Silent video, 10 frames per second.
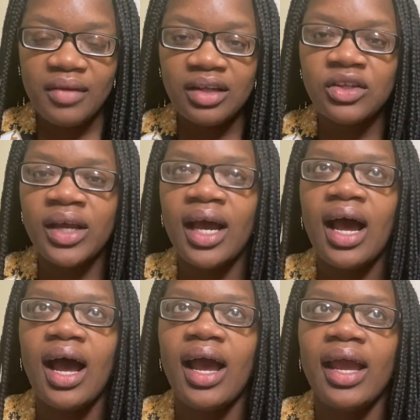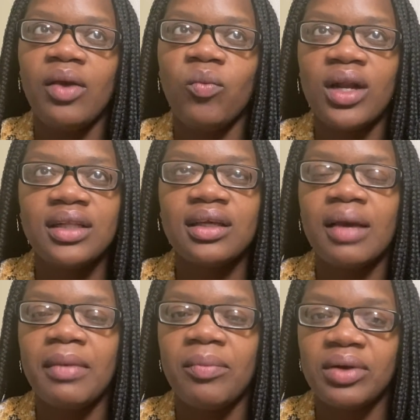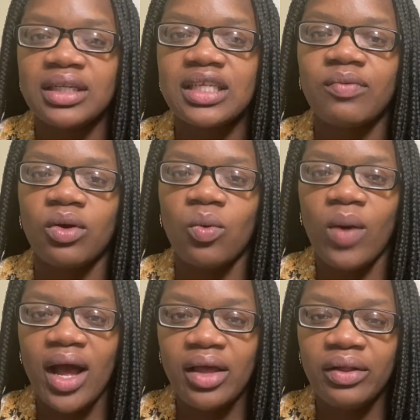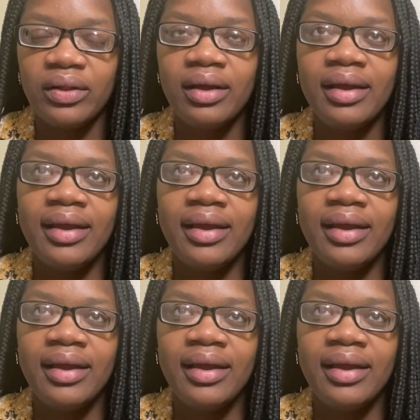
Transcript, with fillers: so yeah, I wanted to get my braces for a while.